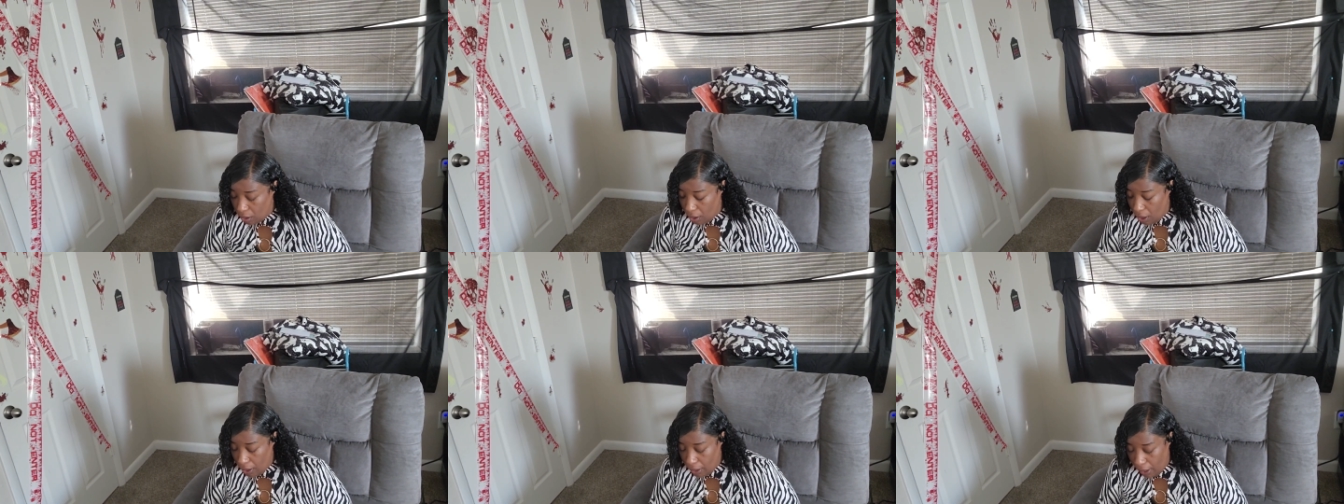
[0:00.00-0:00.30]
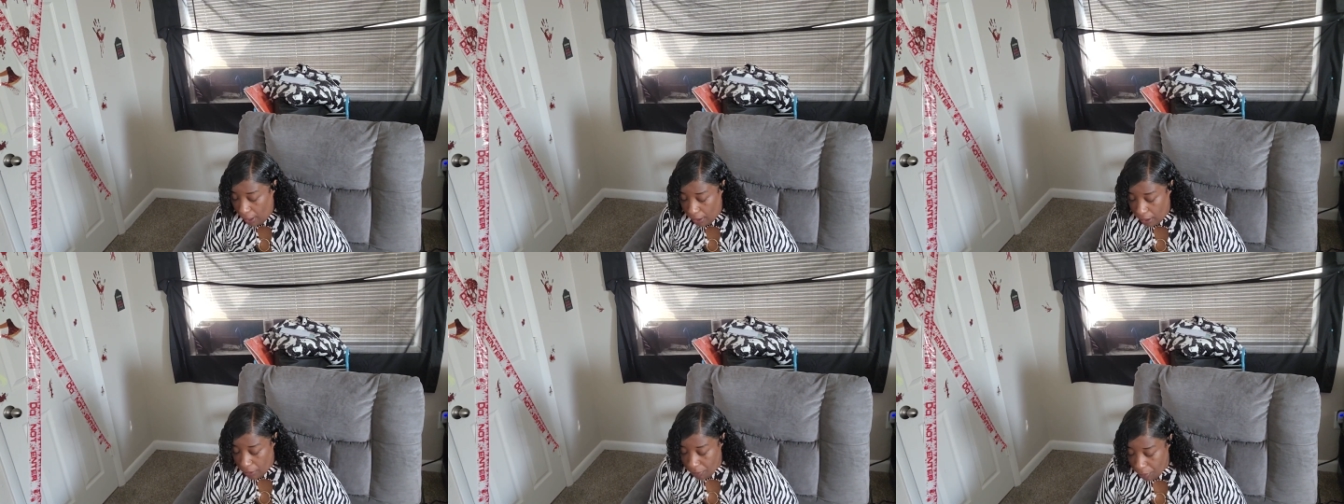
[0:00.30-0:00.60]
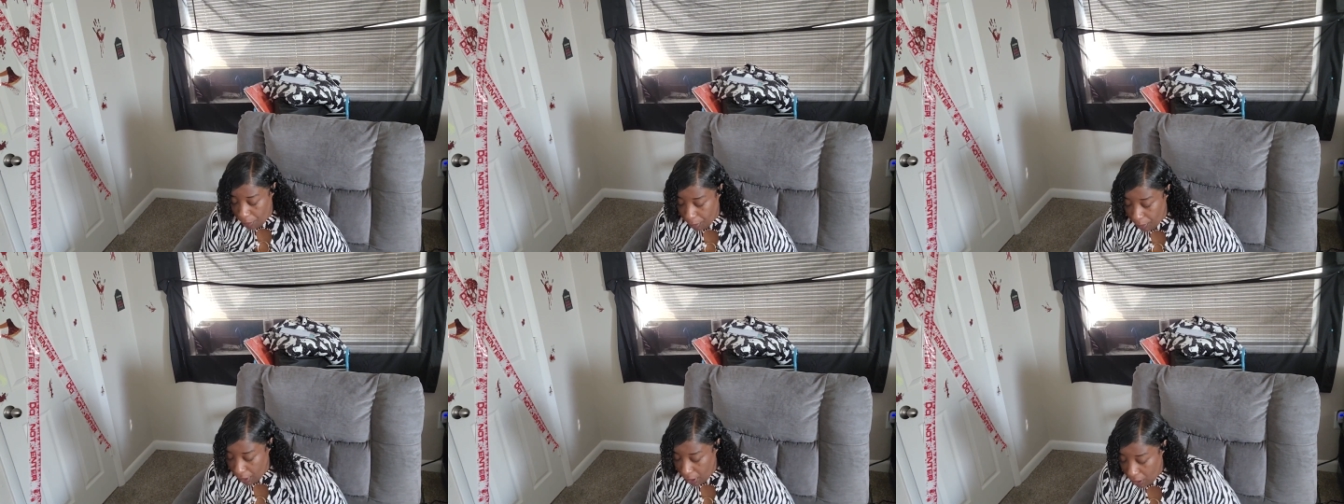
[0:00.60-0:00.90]
I didn't
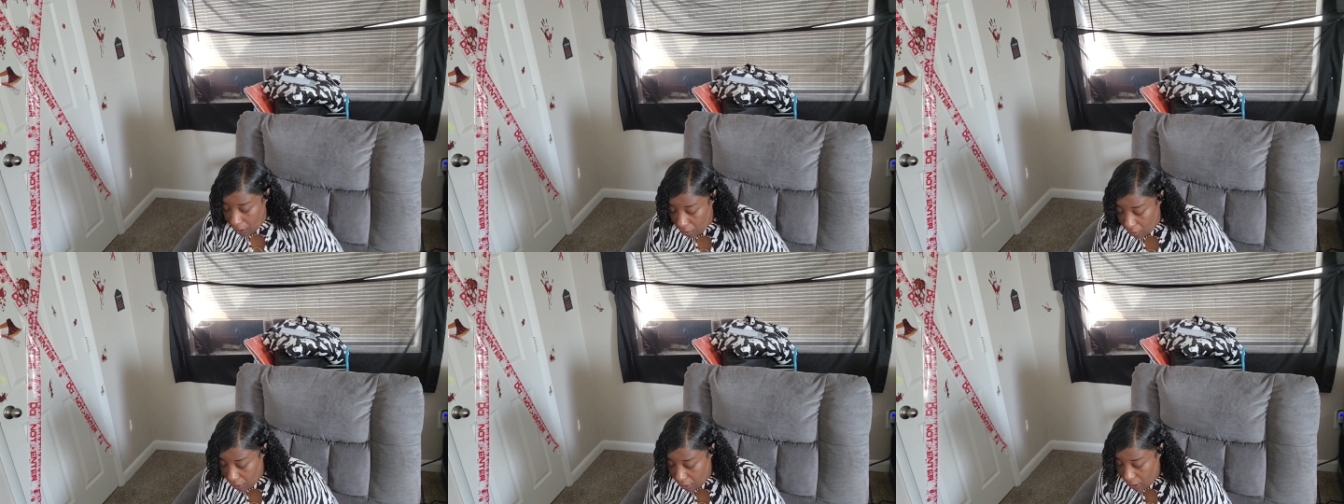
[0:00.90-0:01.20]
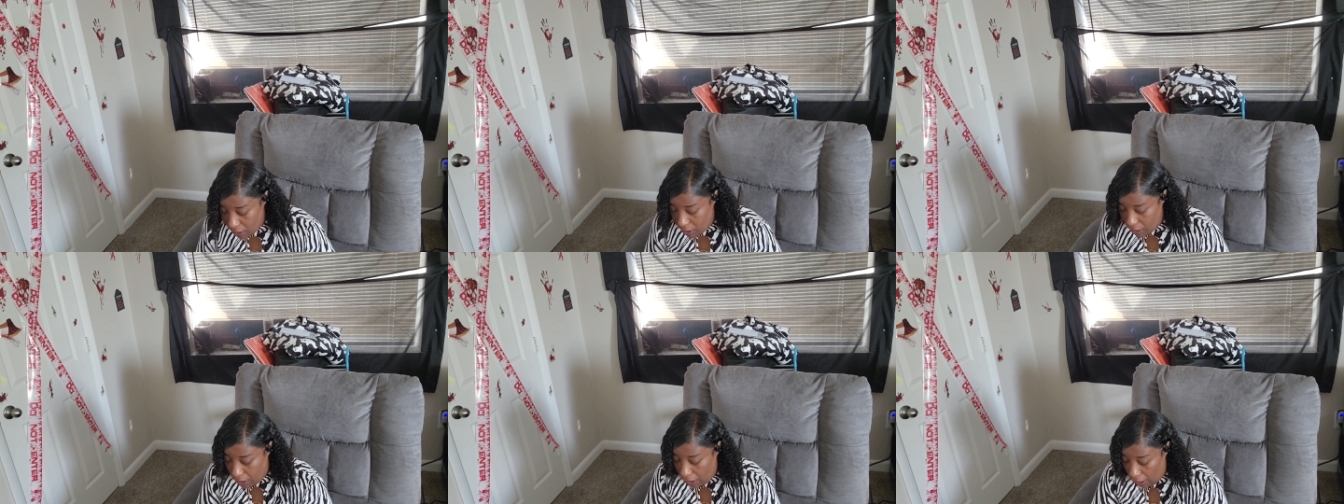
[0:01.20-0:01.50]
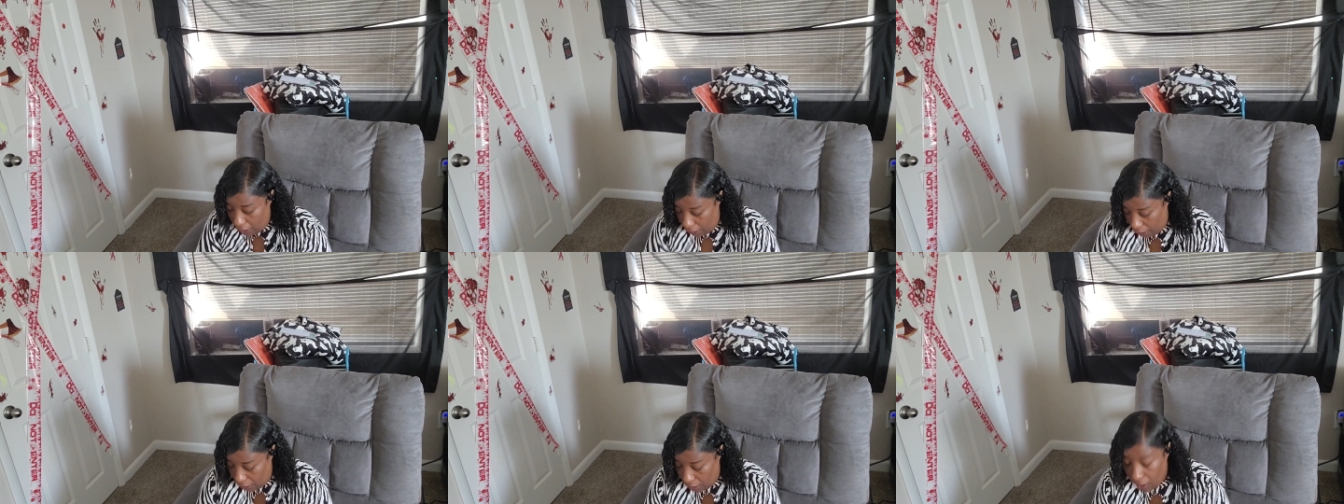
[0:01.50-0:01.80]
even really do nothing
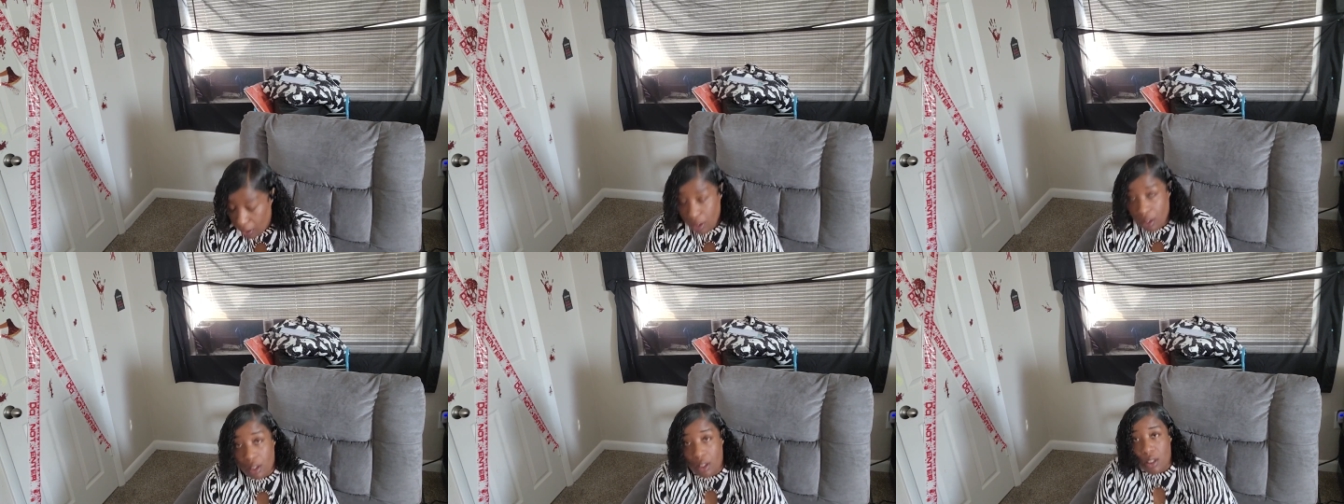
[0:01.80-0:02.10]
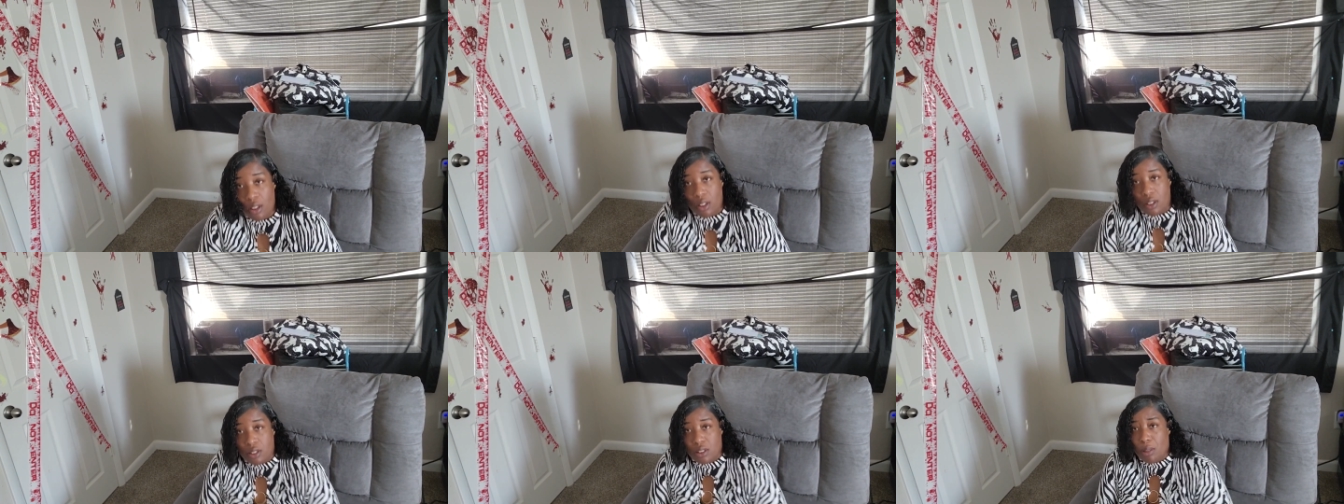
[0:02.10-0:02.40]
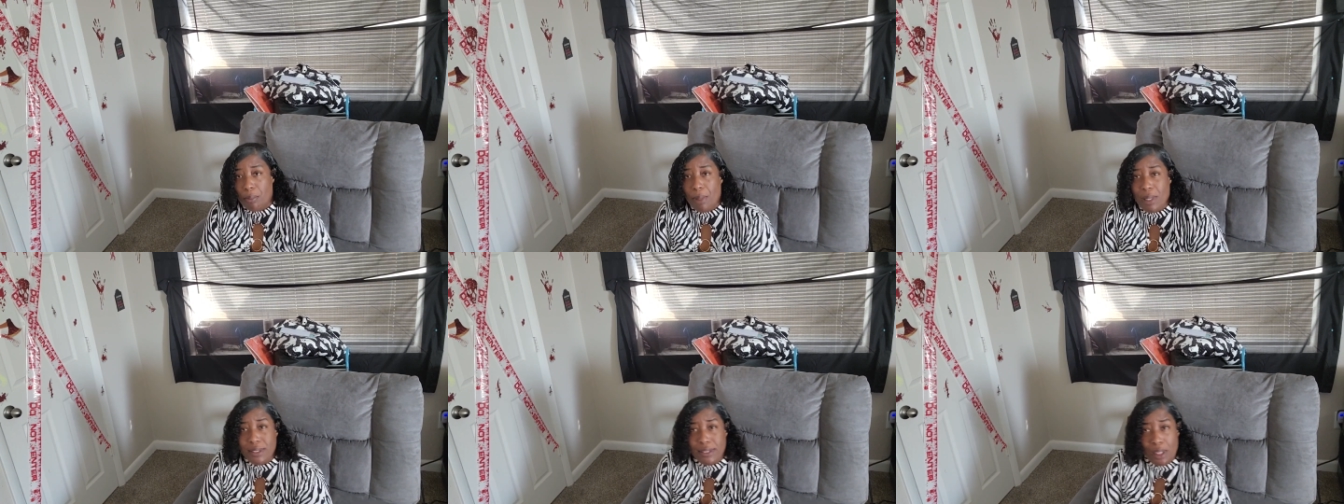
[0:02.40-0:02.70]
today. So
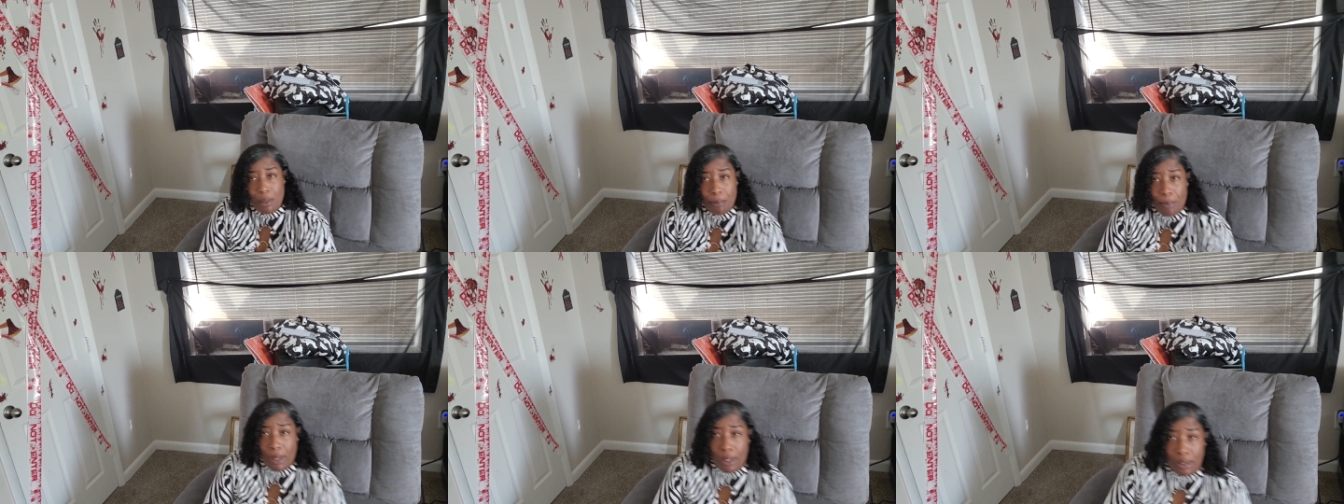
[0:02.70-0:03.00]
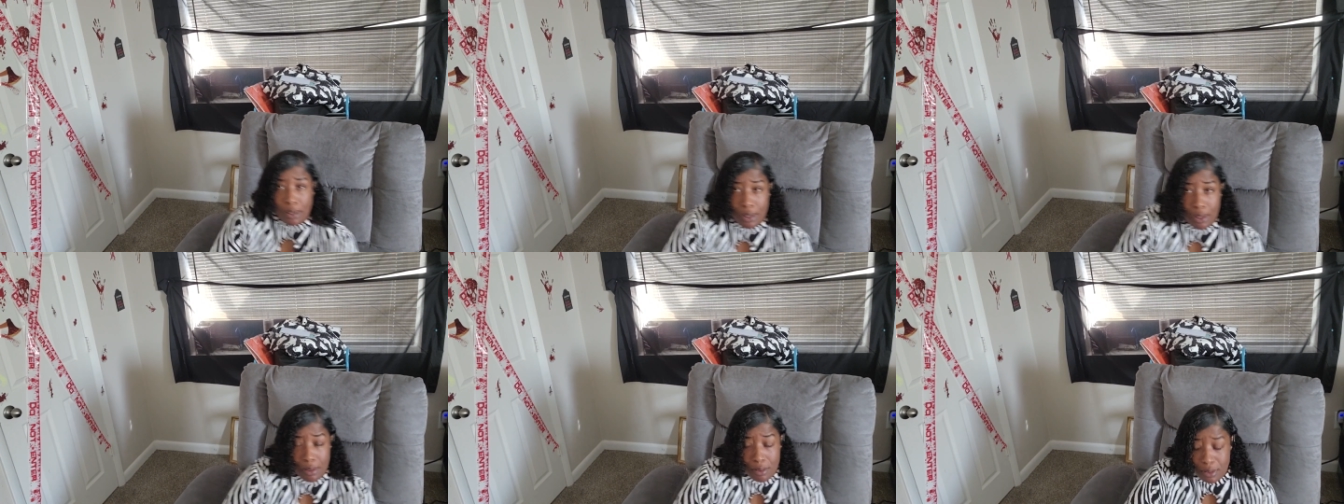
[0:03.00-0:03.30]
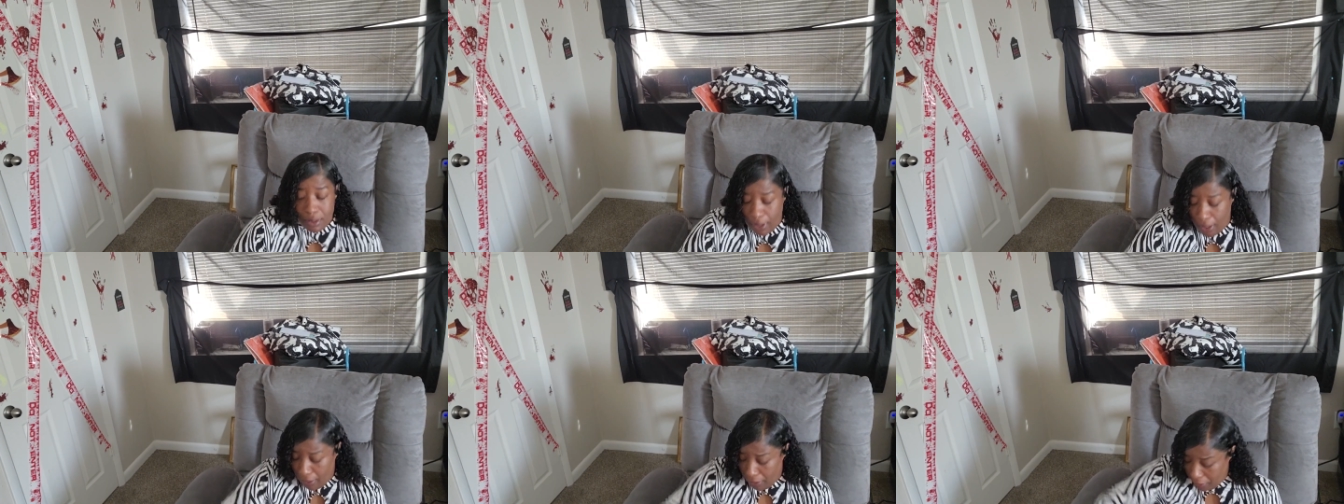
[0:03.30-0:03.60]
I'm gonna take my
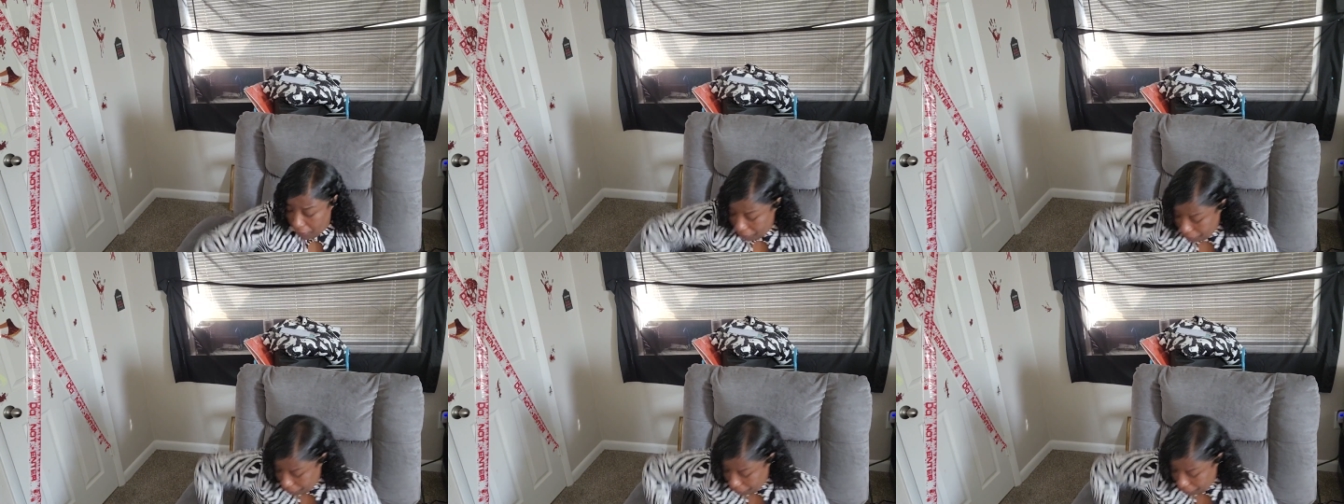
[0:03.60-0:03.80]
clothes off.